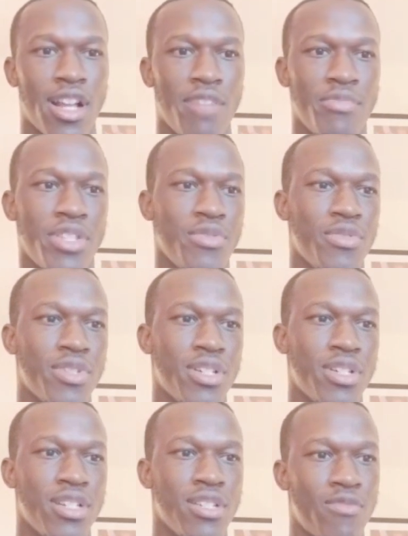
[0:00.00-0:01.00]
coming to
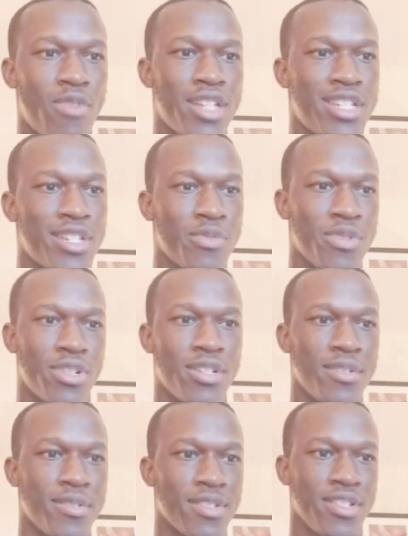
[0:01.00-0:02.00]
a roster
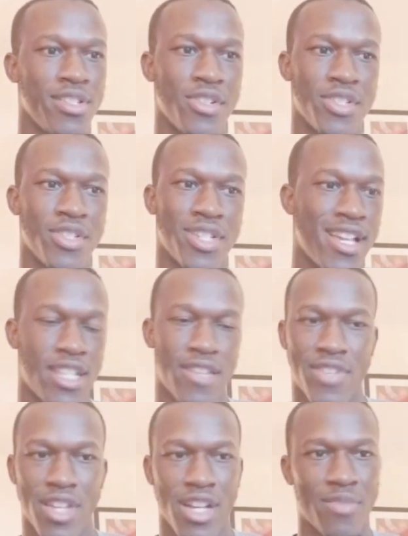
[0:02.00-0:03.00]
where, it's guys
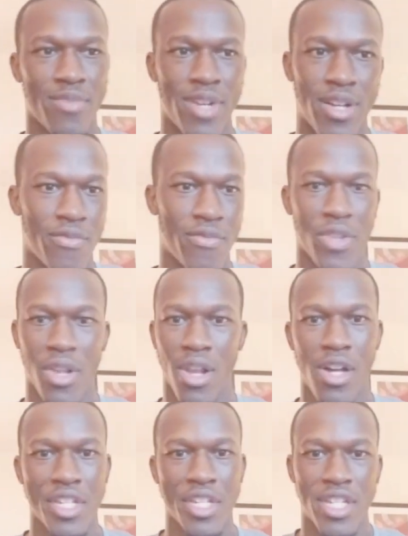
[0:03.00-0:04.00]
I've talked about for the
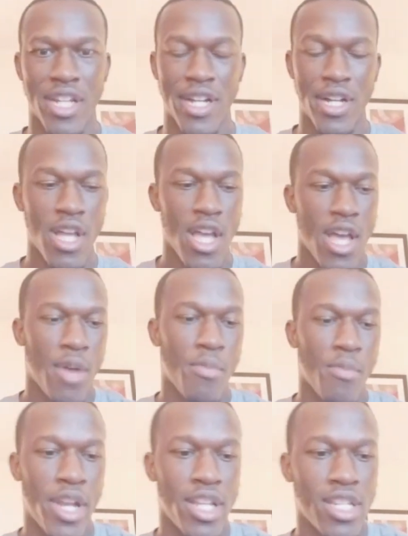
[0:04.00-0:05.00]
longest now.
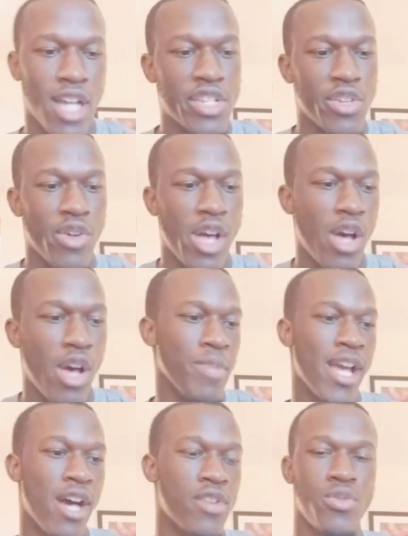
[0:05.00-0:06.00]
But it's also helped
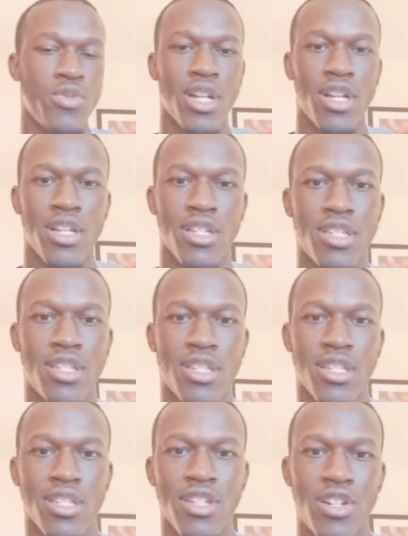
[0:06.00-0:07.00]
me out too
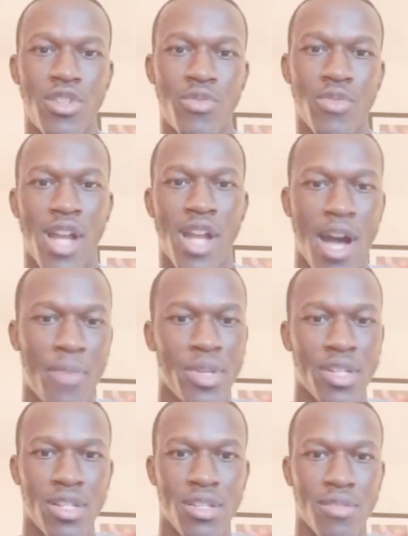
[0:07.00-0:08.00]
because, when Hop
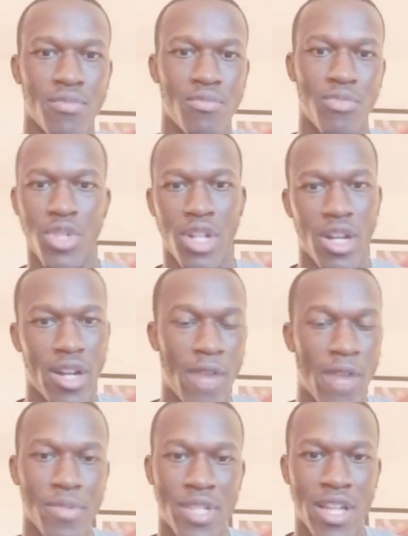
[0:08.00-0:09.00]
and Bruce heard
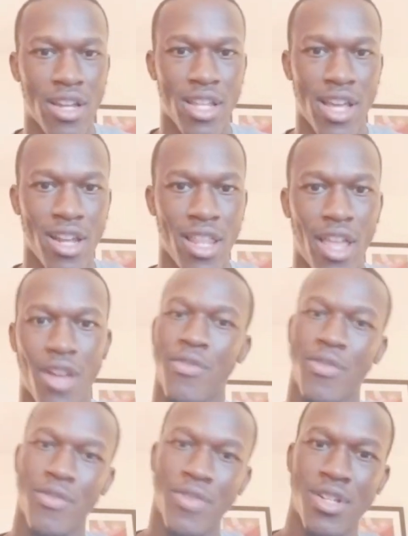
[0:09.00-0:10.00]
I'm from South Carolina, they're like,
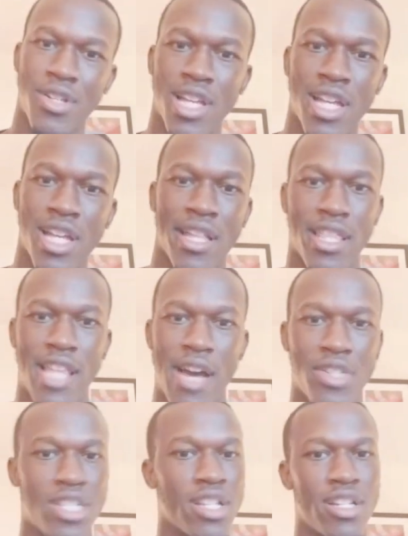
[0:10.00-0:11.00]
oh, for real?
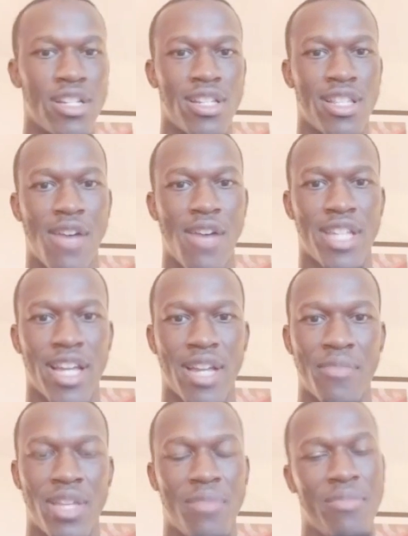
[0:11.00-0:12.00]
That was
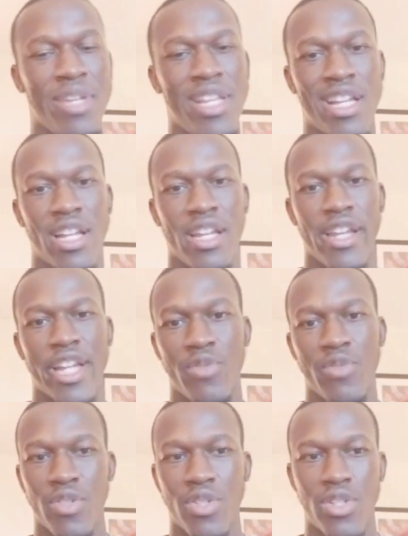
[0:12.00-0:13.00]
like an immediate
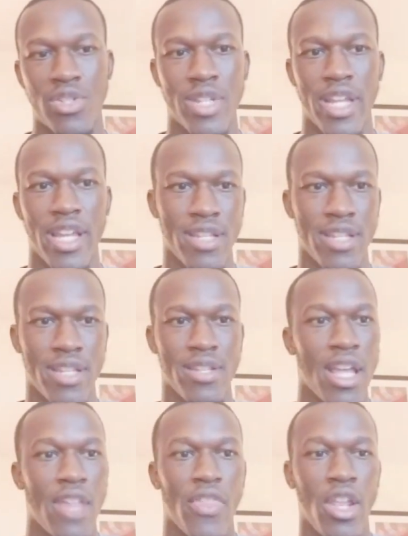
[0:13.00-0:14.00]
connection with those two, and they
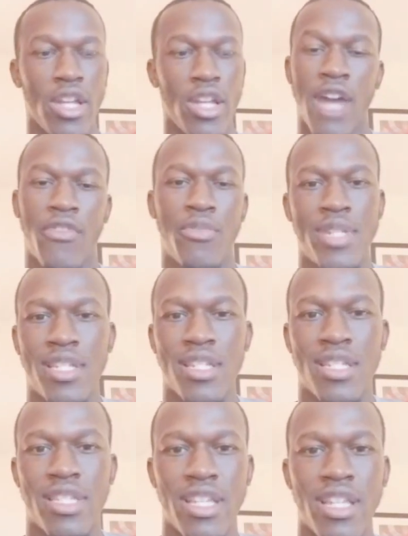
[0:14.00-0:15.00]
looked out for me
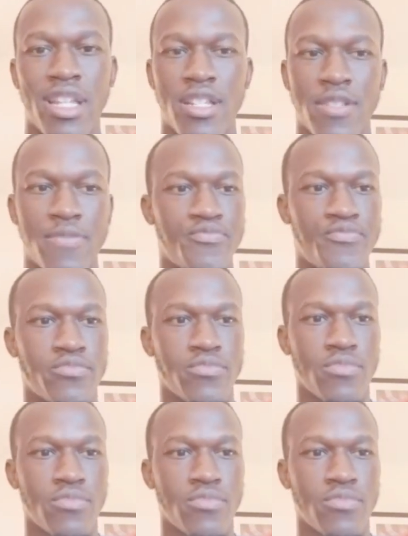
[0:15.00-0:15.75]
since then. And